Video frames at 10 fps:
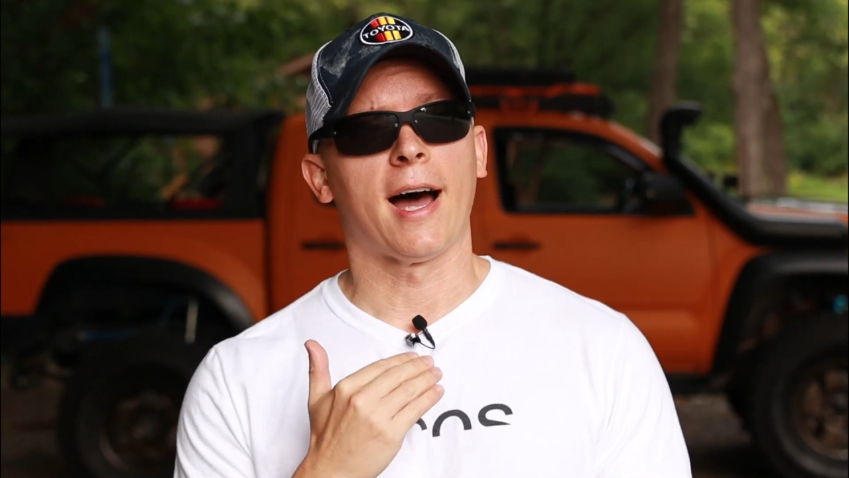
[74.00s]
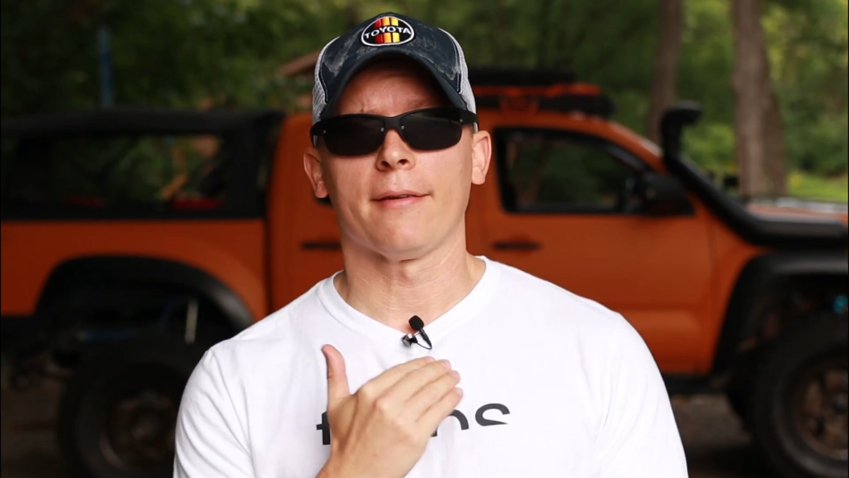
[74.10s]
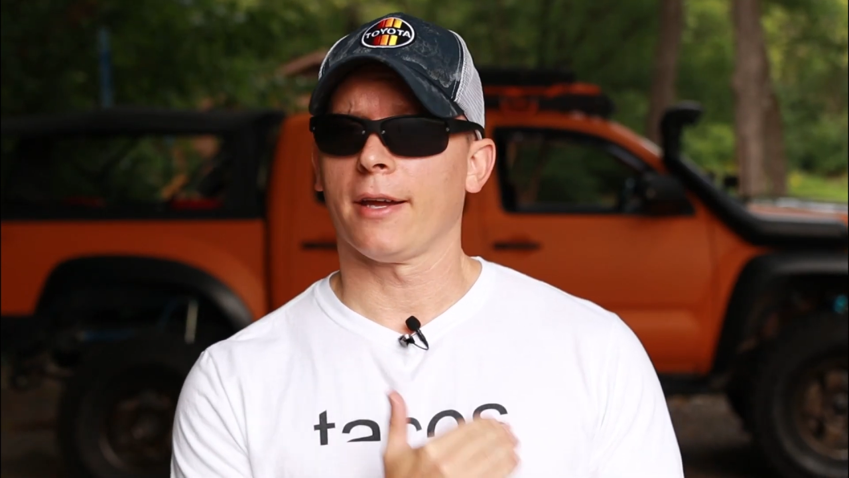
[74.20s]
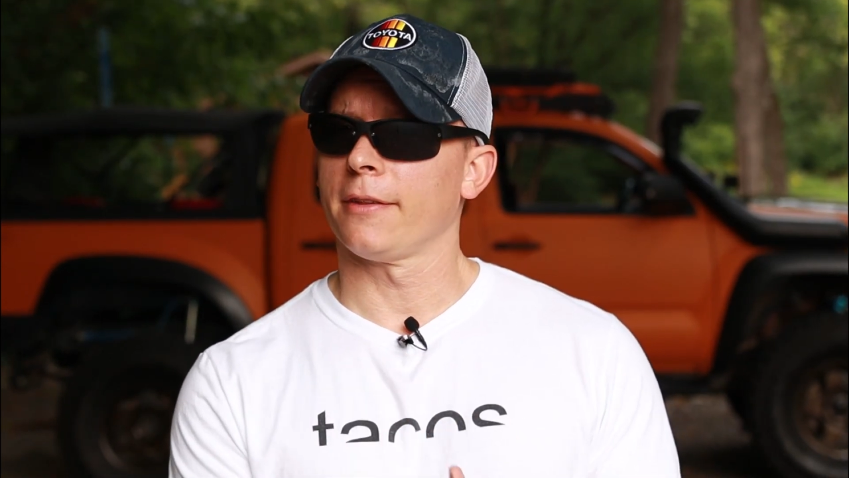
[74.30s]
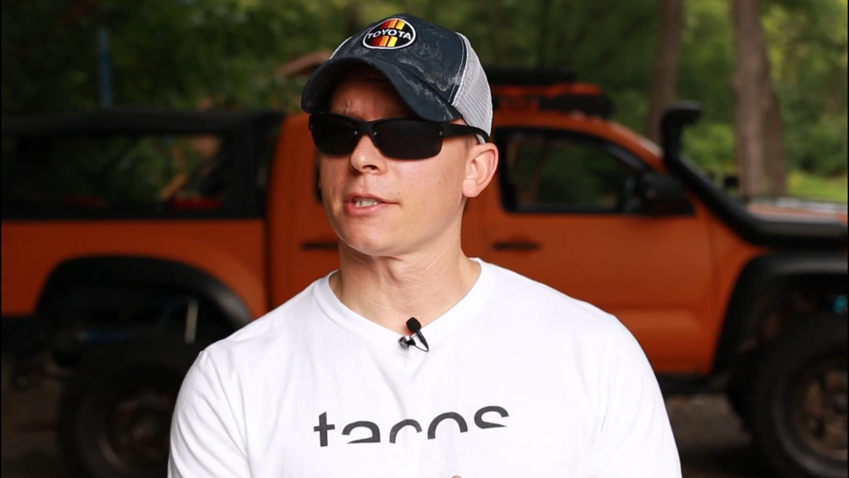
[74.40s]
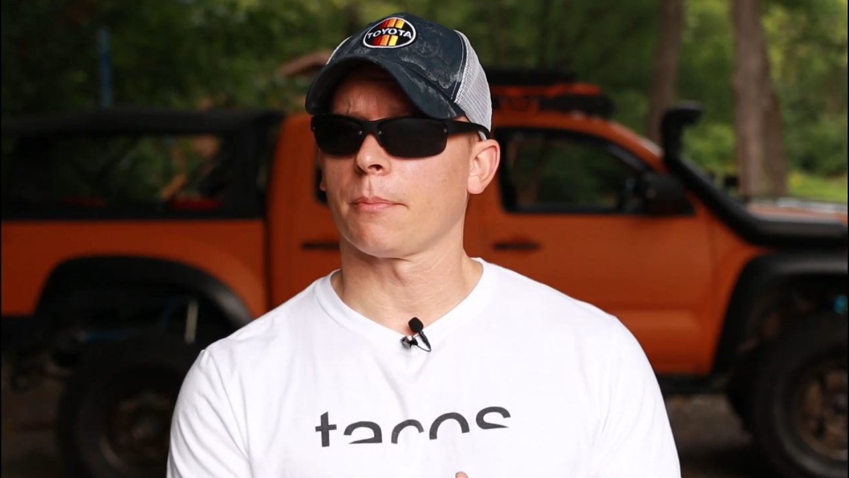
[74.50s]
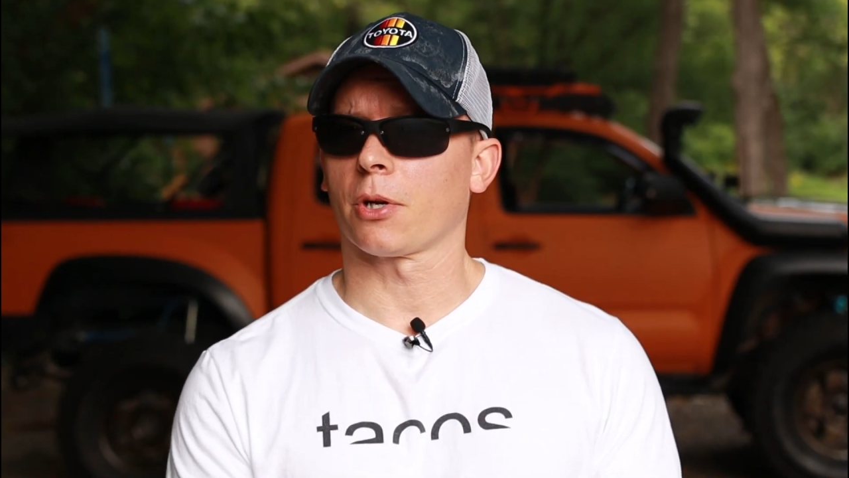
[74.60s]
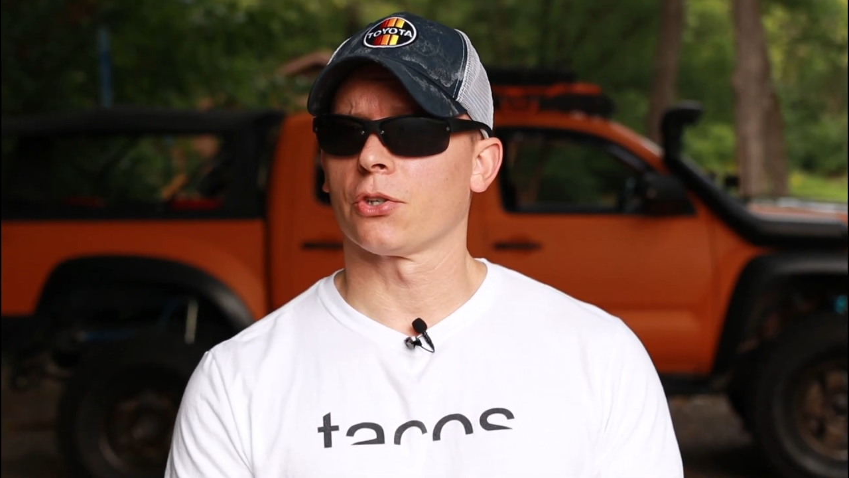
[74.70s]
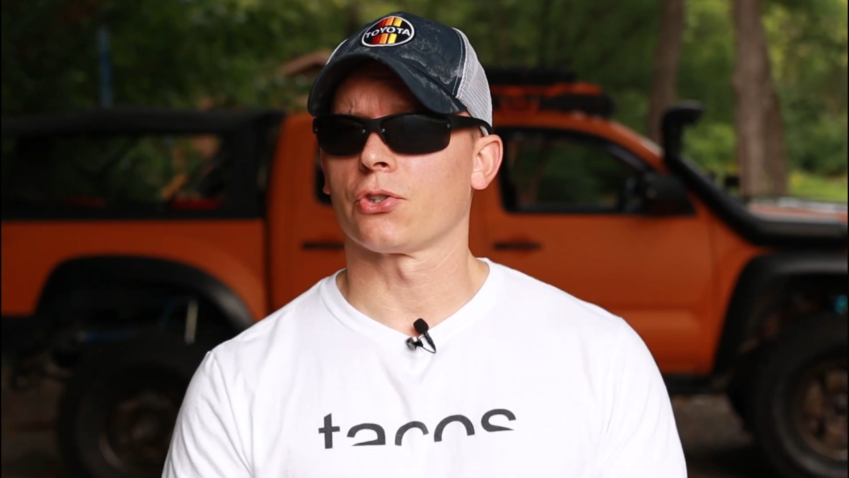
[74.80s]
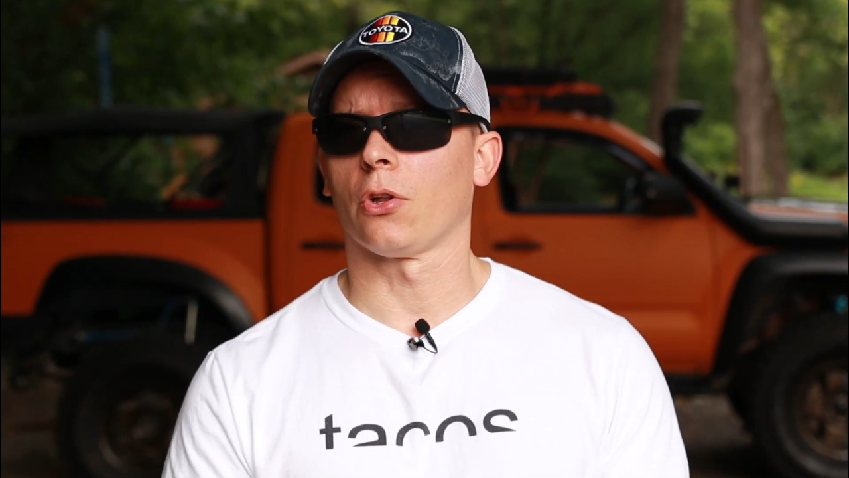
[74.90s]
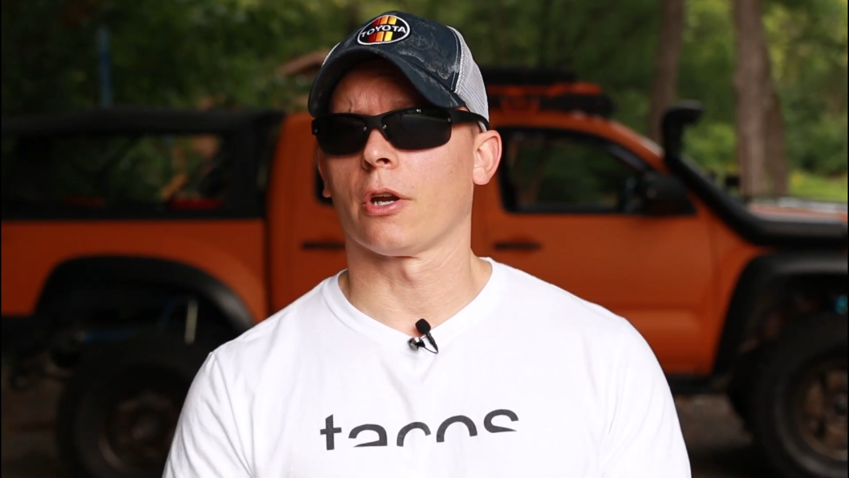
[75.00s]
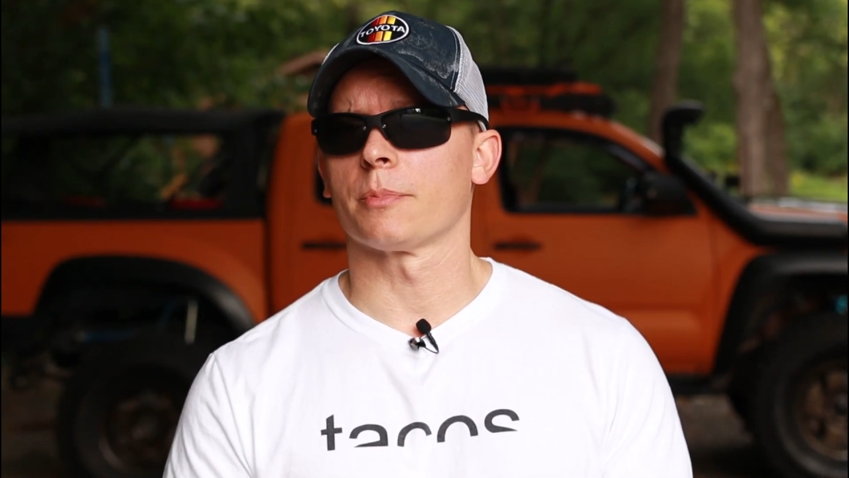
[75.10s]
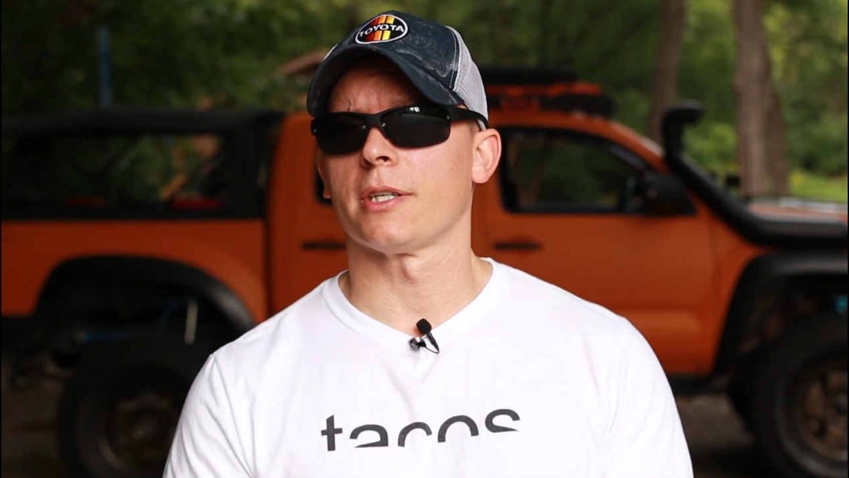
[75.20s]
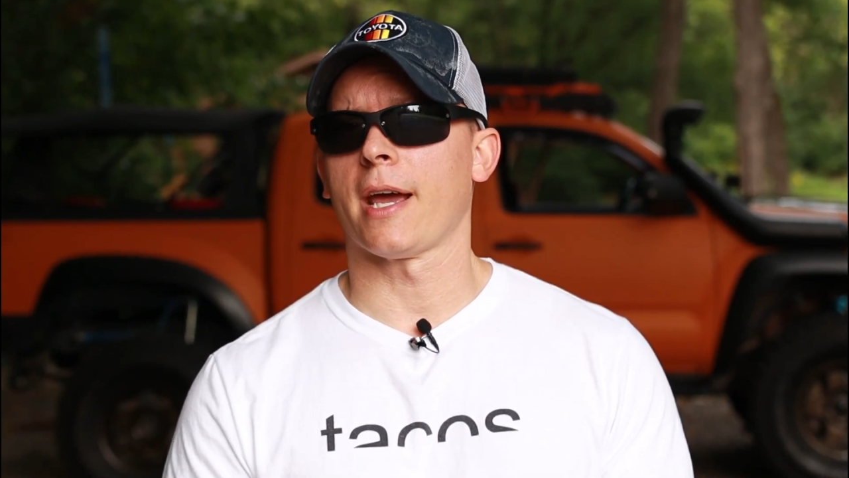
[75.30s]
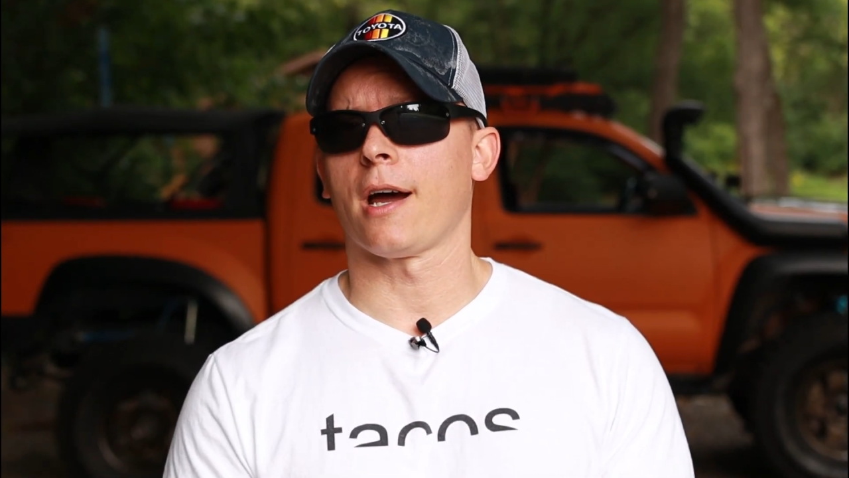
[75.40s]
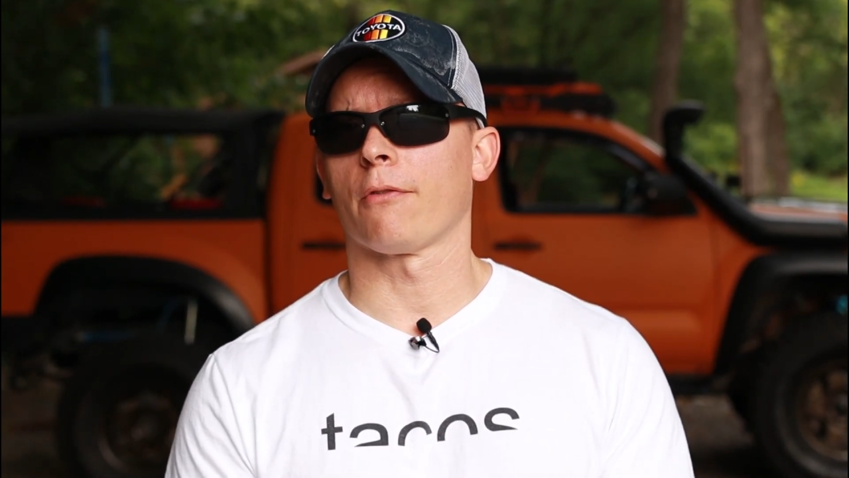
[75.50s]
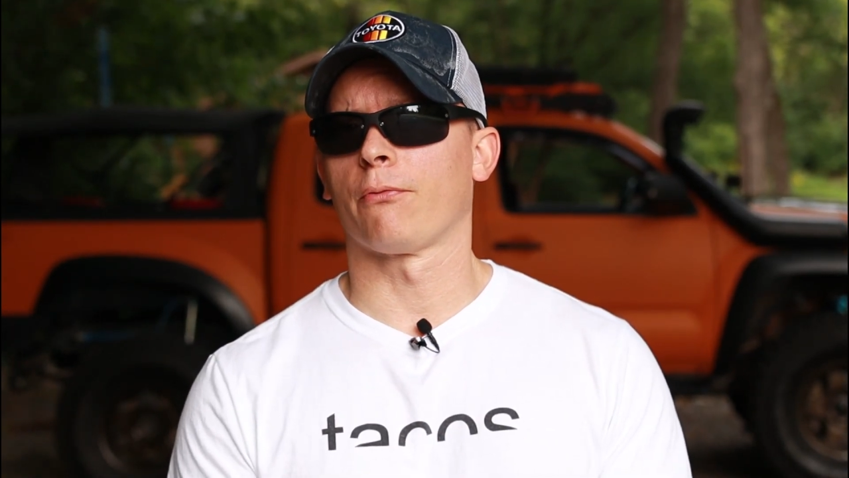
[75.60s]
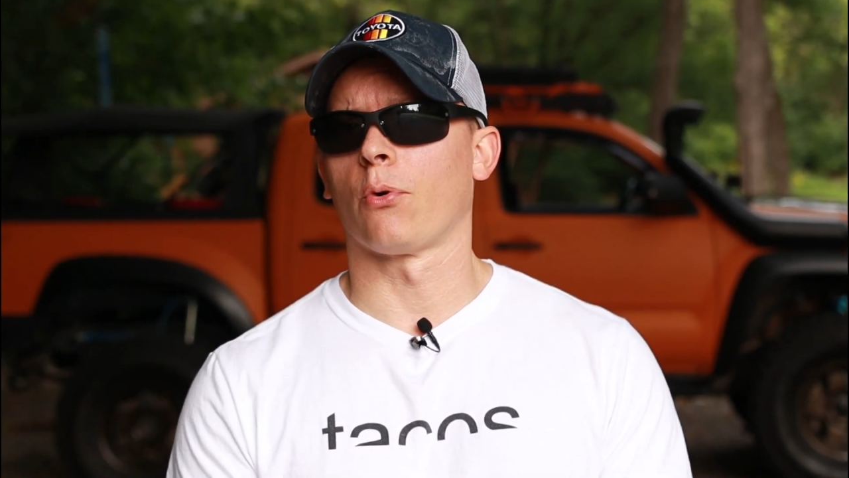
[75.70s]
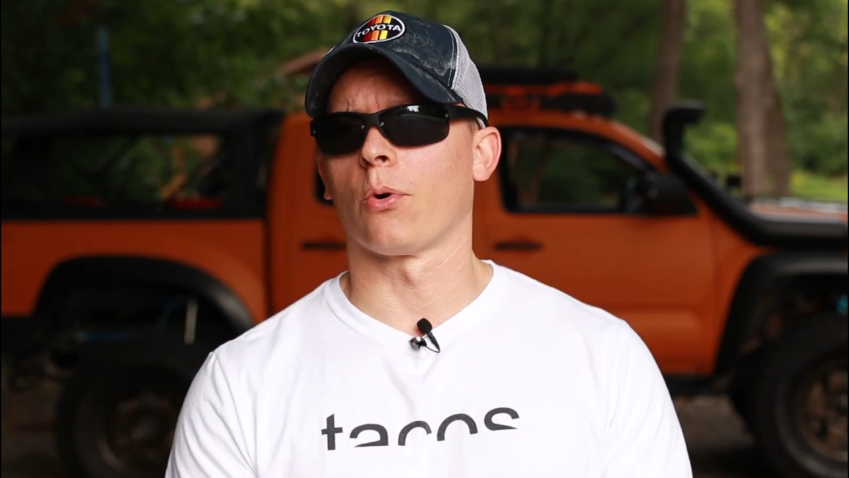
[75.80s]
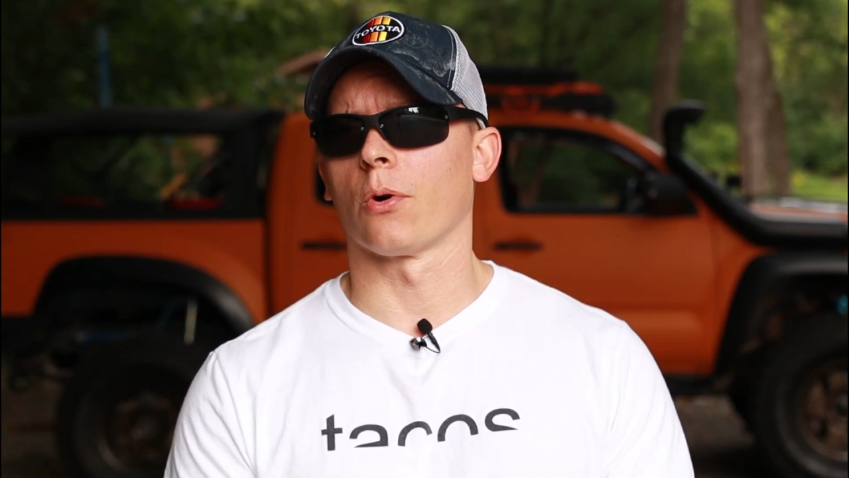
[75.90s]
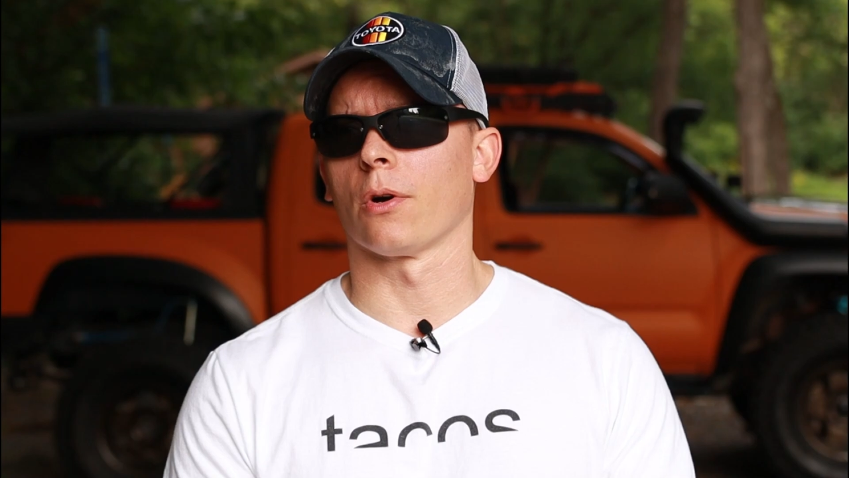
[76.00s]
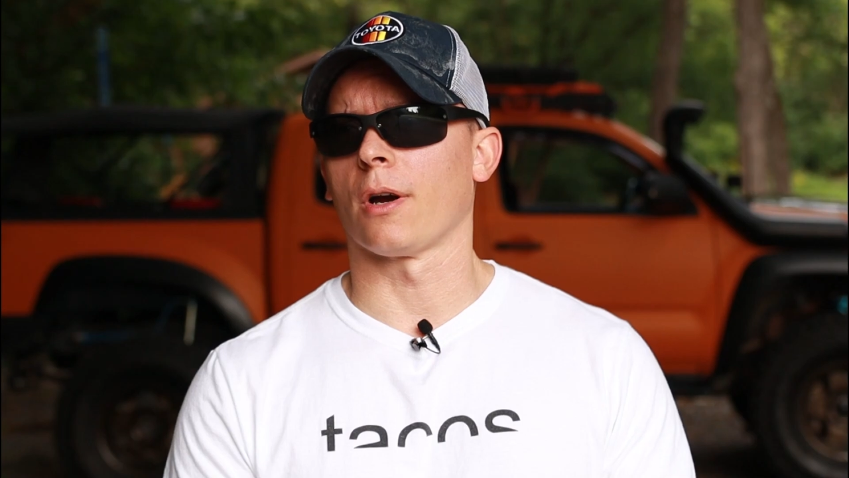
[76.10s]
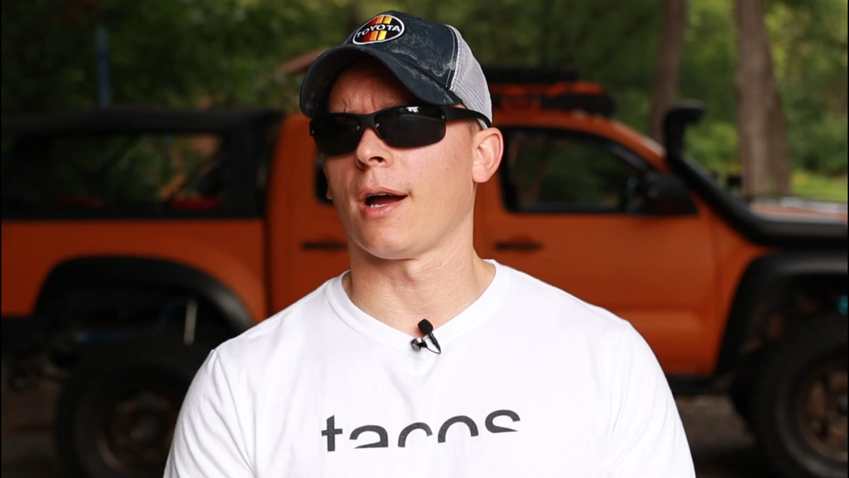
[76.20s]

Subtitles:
I've had these upper control arms now for